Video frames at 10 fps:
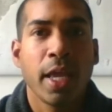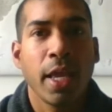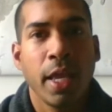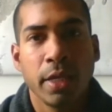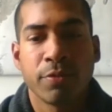
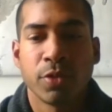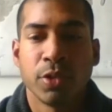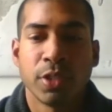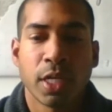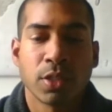and for
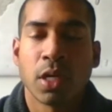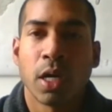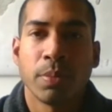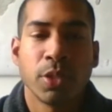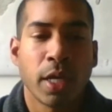your
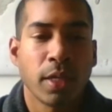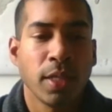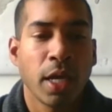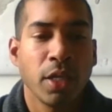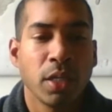desktop that
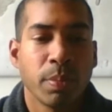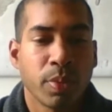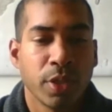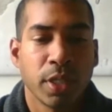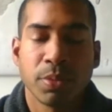allow you to
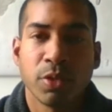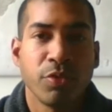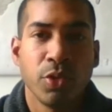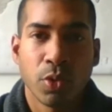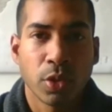print up to a
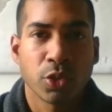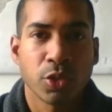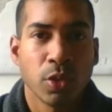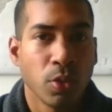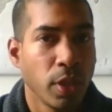few hundred
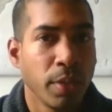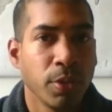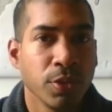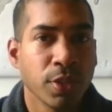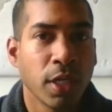
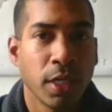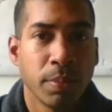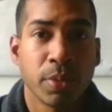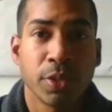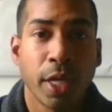labels
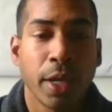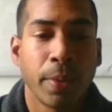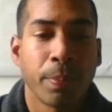per day.